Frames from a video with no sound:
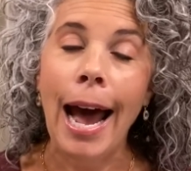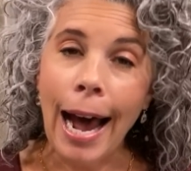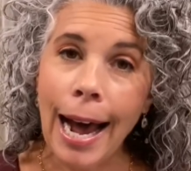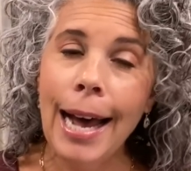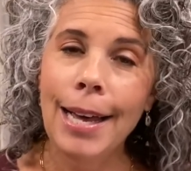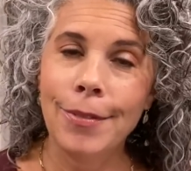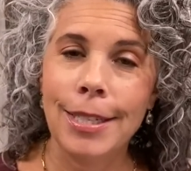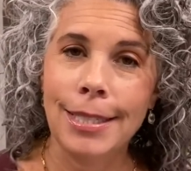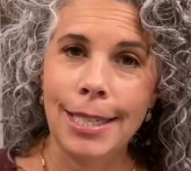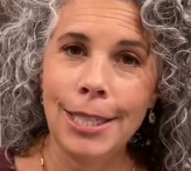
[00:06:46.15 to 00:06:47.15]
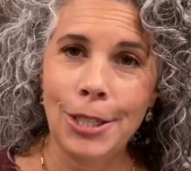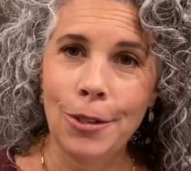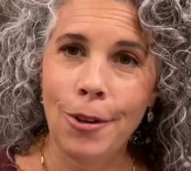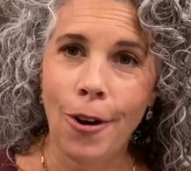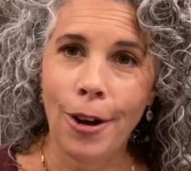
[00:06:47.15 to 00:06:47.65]
I have
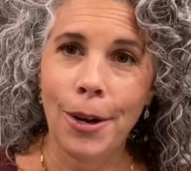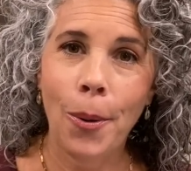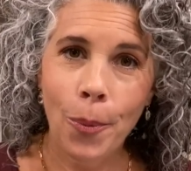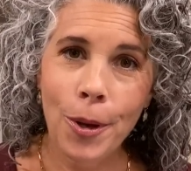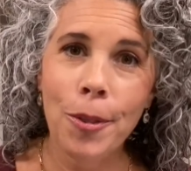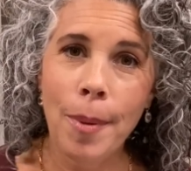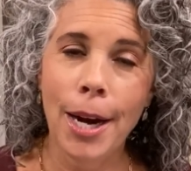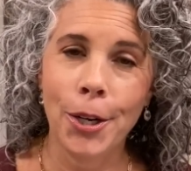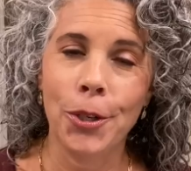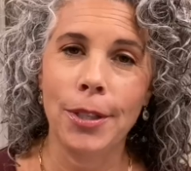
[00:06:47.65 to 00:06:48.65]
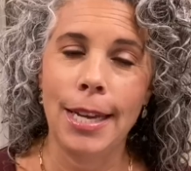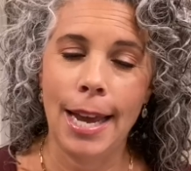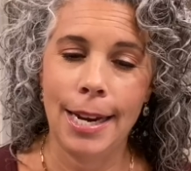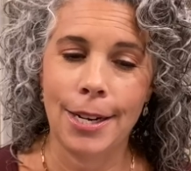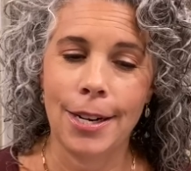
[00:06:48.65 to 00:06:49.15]
continued on with my curly
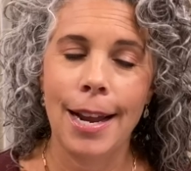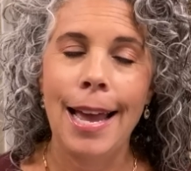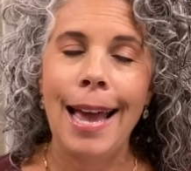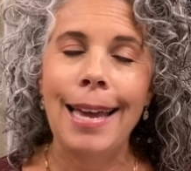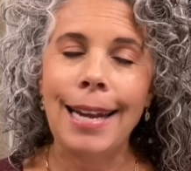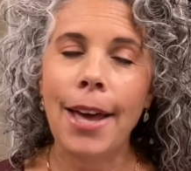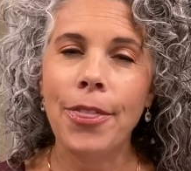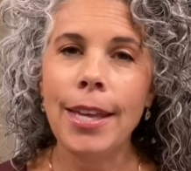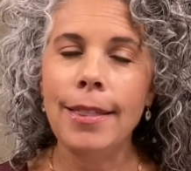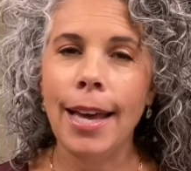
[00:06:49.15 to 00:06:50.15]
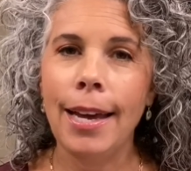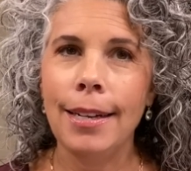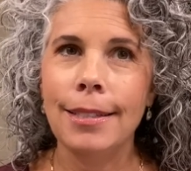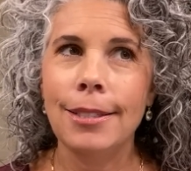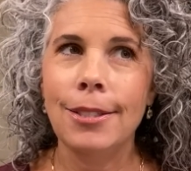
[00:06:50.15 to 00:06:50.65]
hair. And I think that
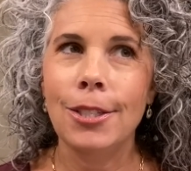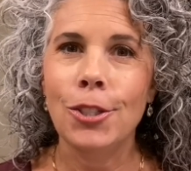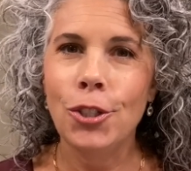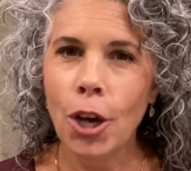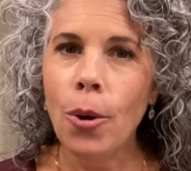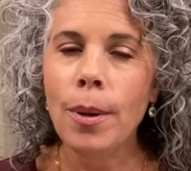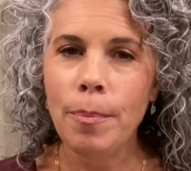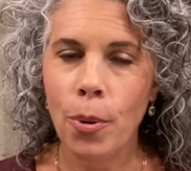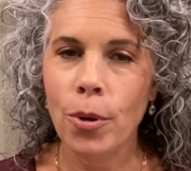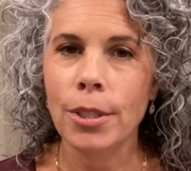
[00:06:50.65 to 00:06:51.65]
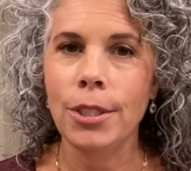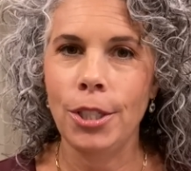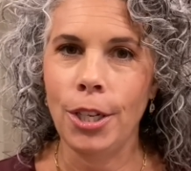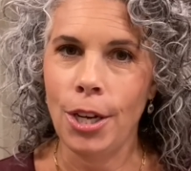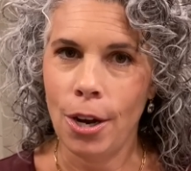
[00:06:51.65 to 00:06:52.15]
is so important
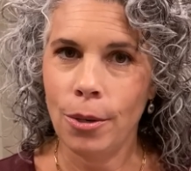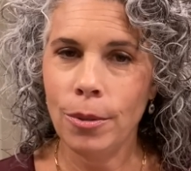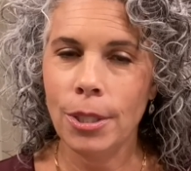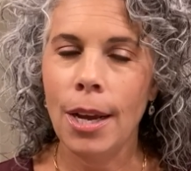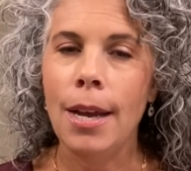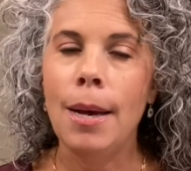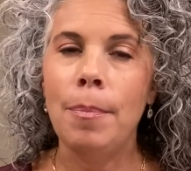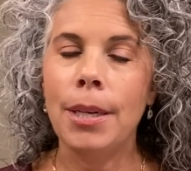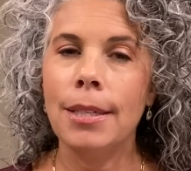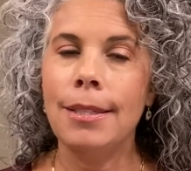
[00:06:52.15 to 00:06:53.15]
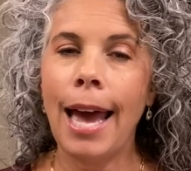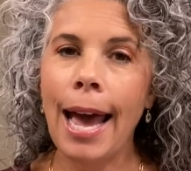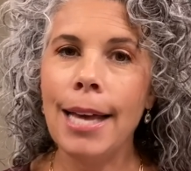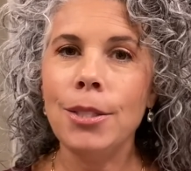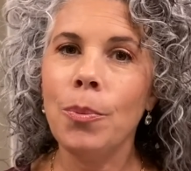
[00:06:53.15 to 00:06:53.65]
to note because
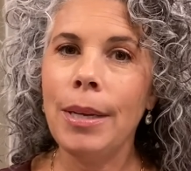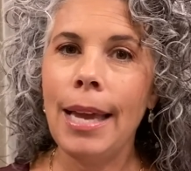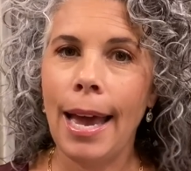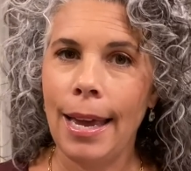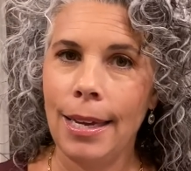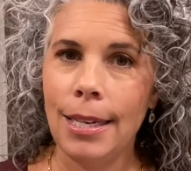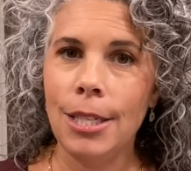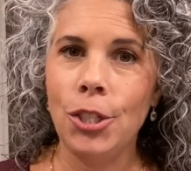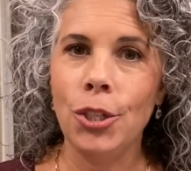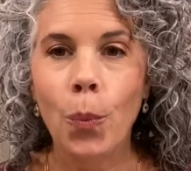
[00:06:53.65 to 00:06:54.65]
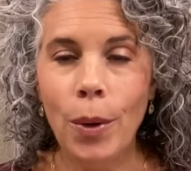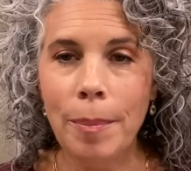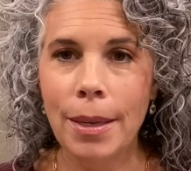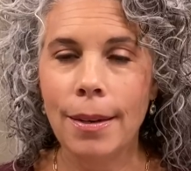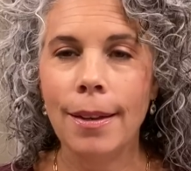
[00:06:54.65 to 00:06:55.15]
as we age,
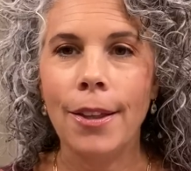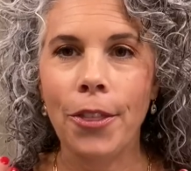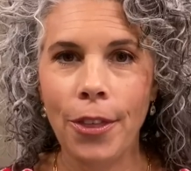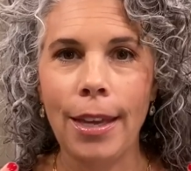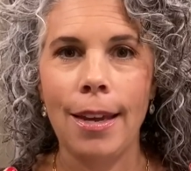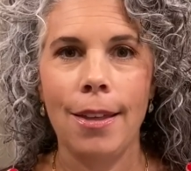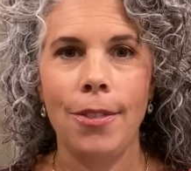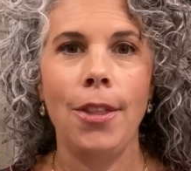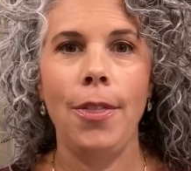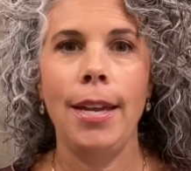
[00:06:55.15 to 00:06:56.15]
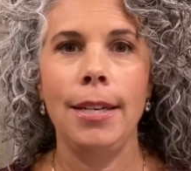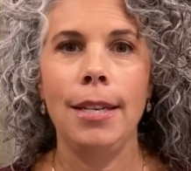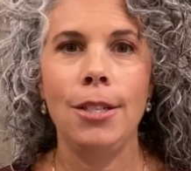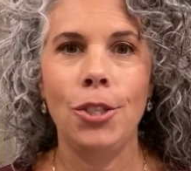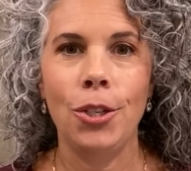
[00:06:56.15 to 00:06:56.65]
women think that they
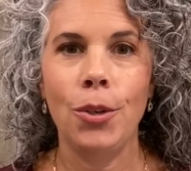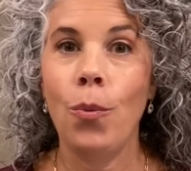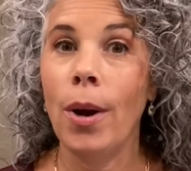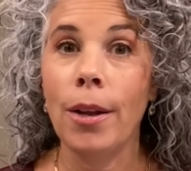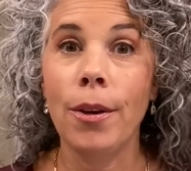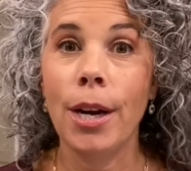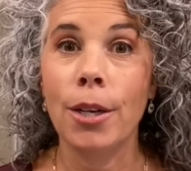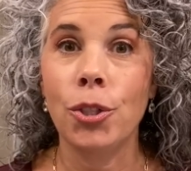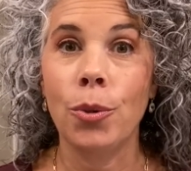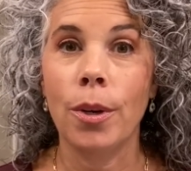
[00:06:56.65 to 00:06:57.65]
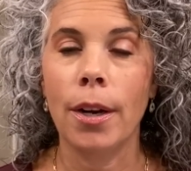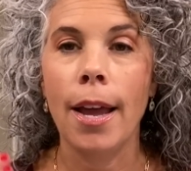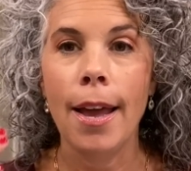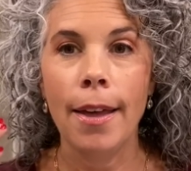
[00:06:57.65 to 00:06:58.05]
need to wear their hair short.